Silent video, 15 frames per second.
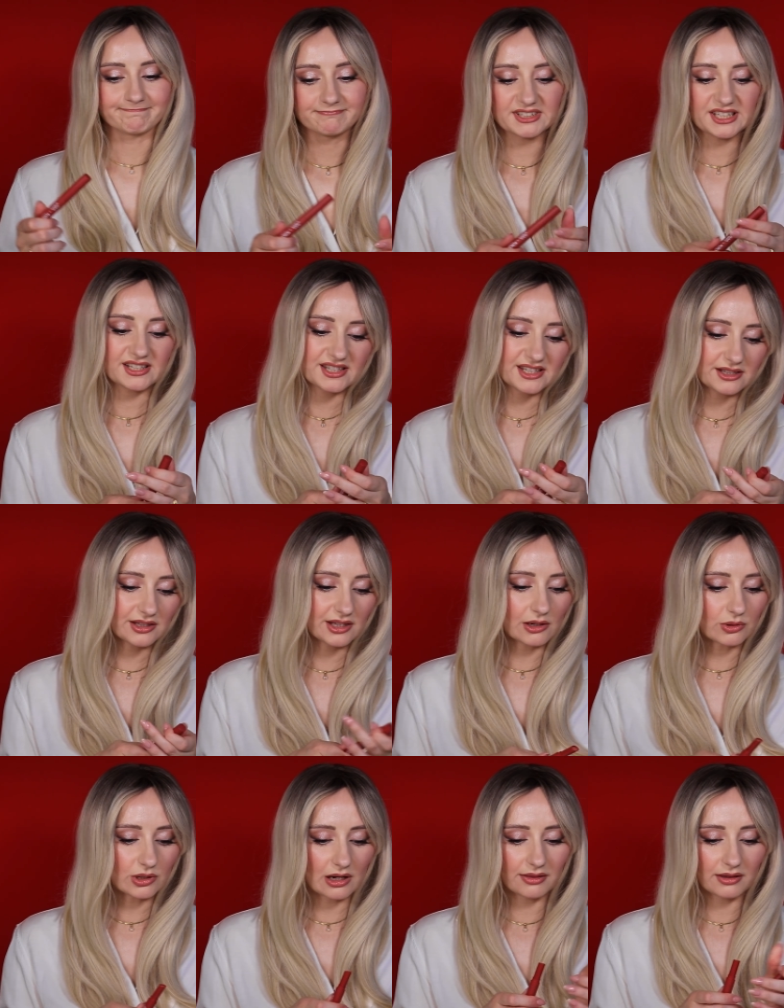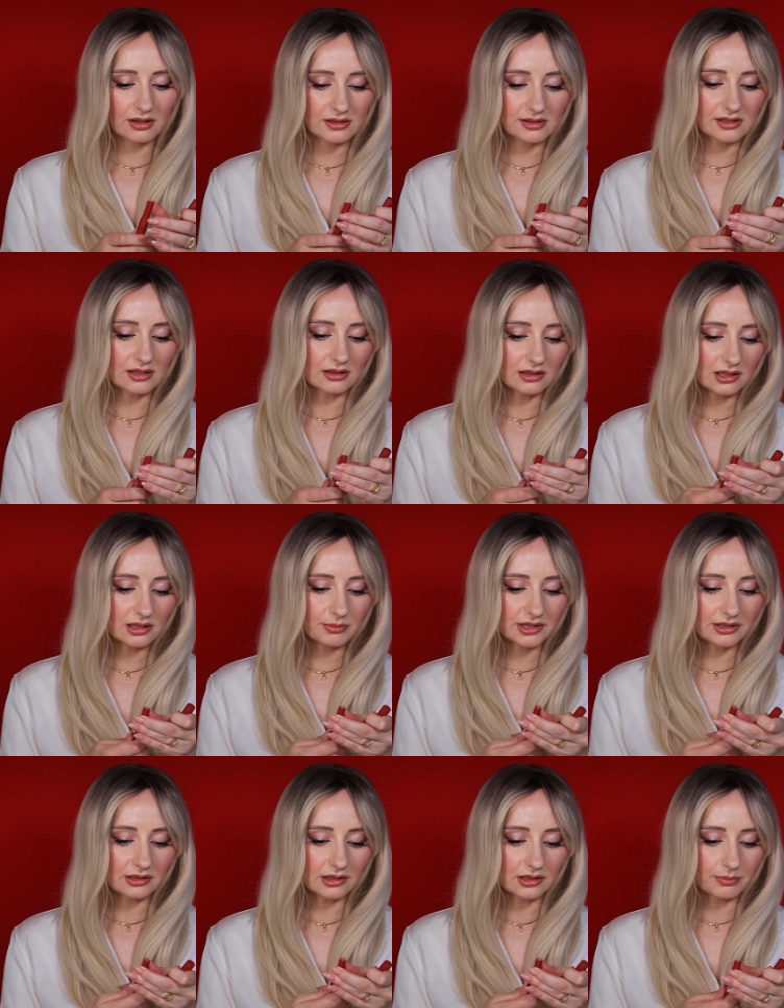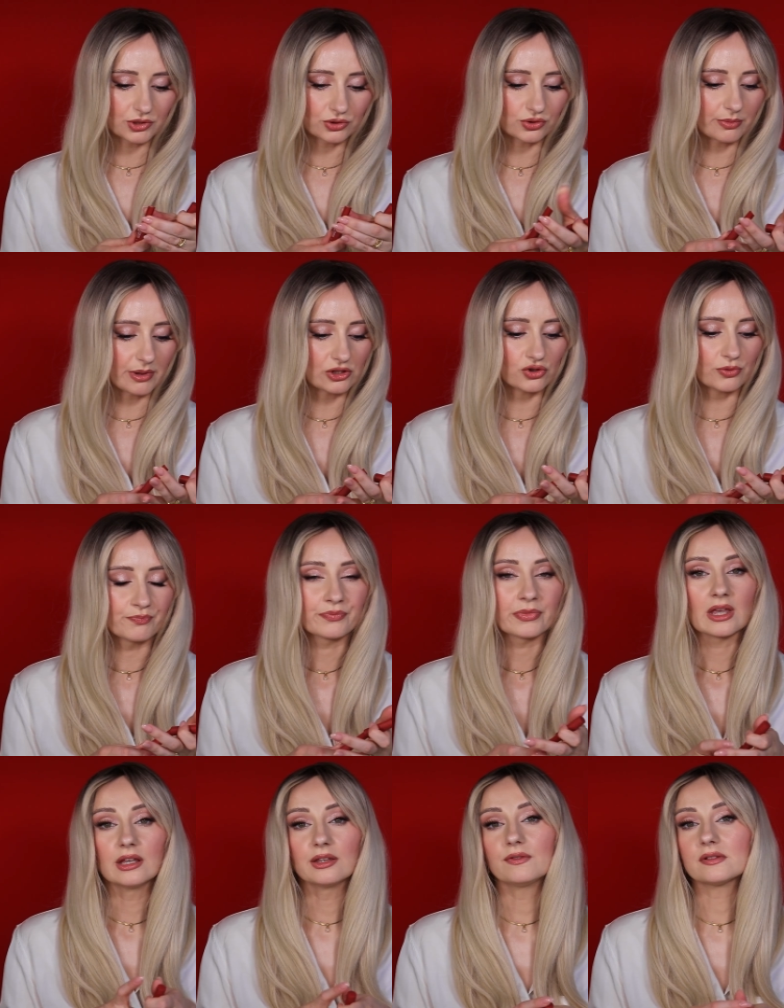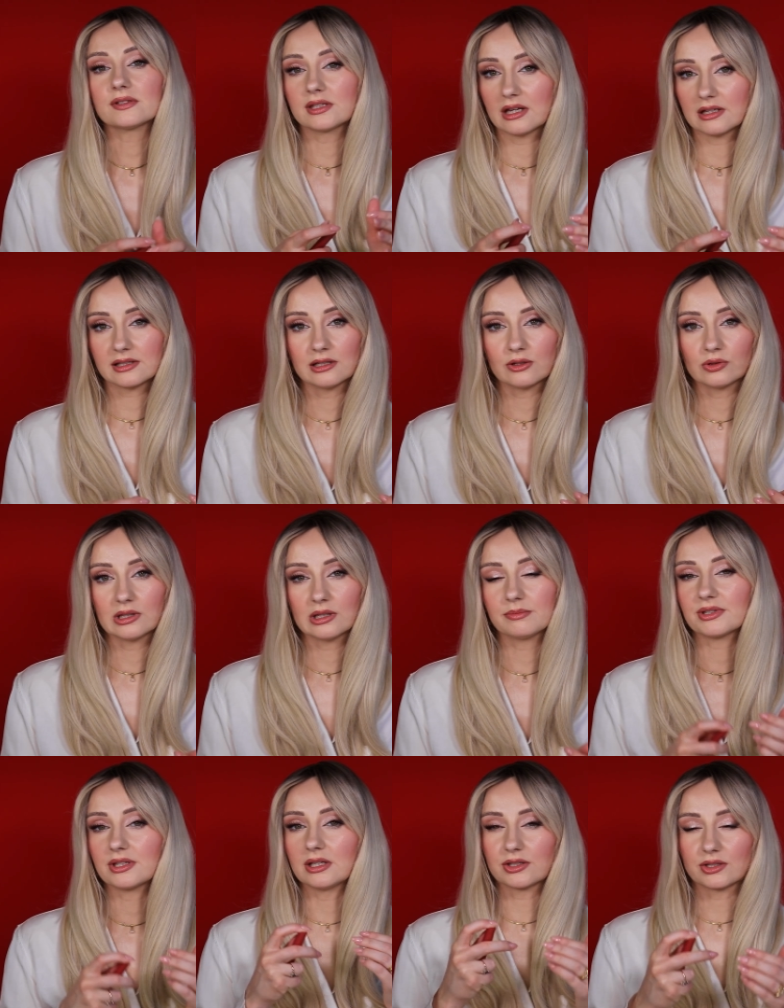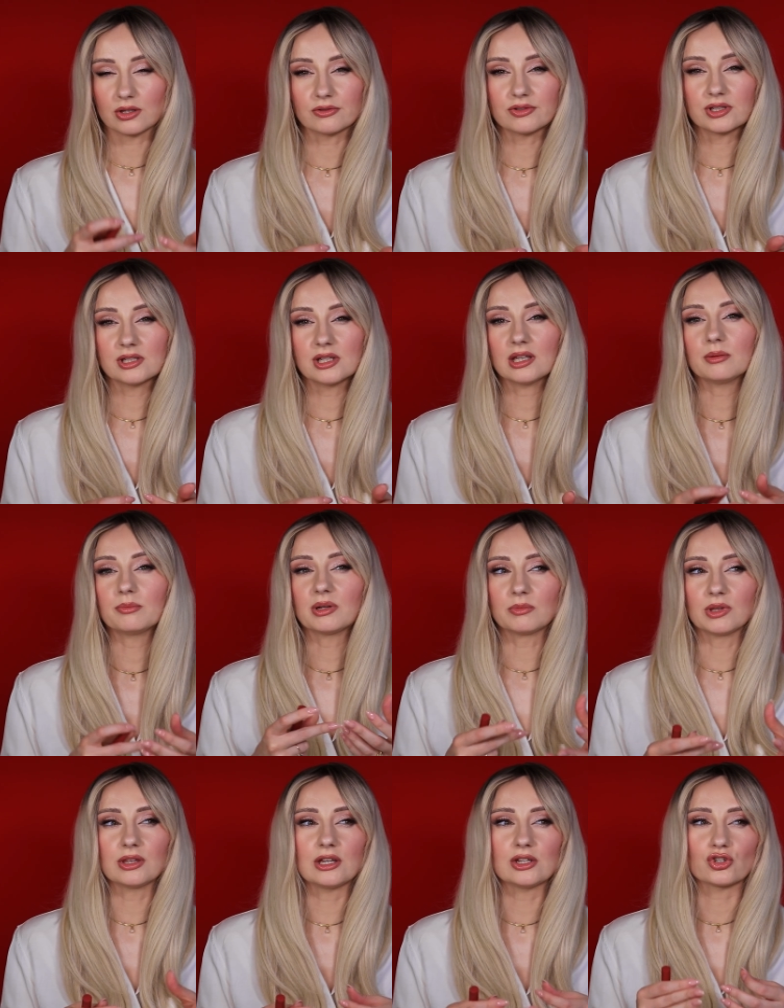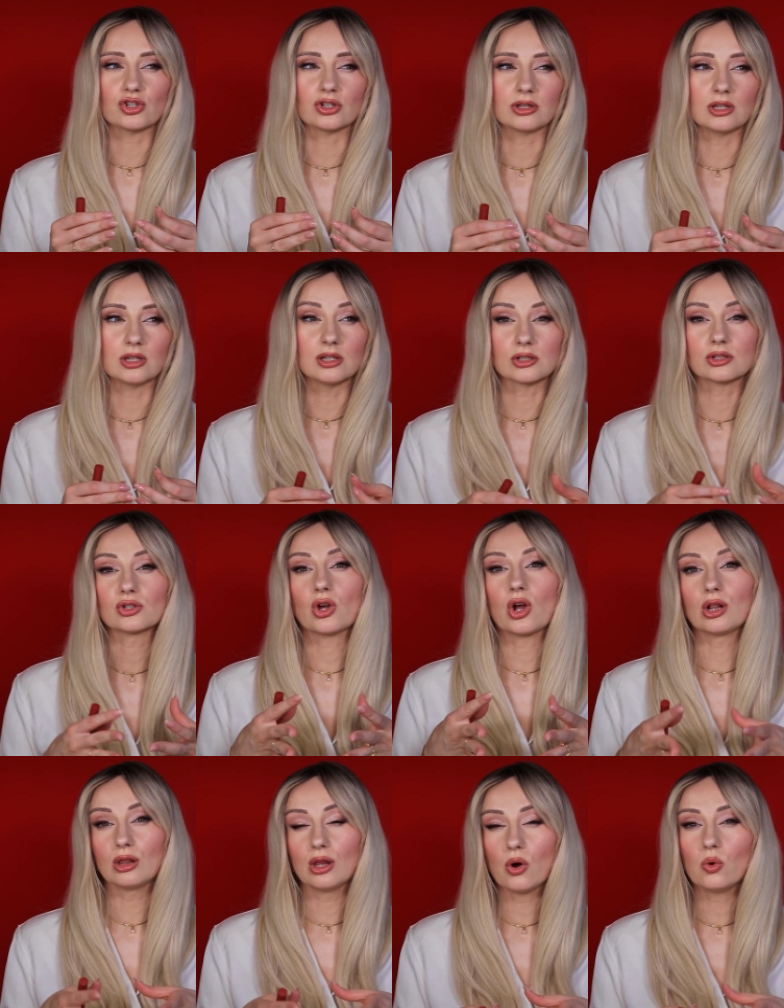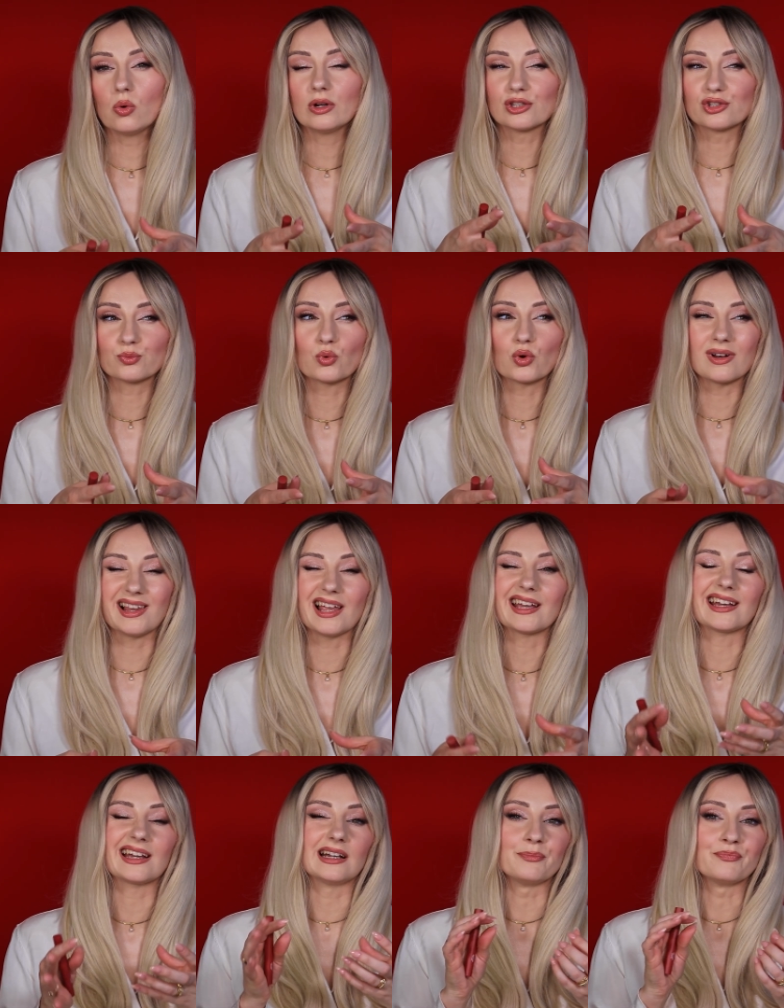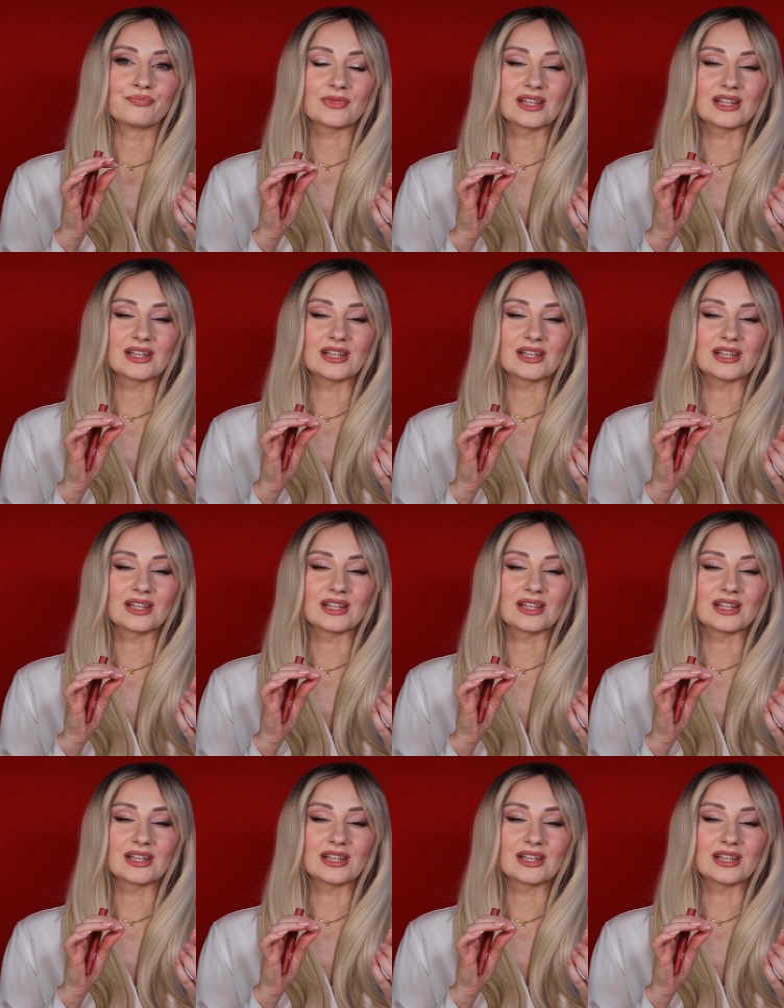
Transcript: 16 euro, I think it's a little bit too much. It feels nicely on lips. It's not sticky. Pigmentation is low. It's more like a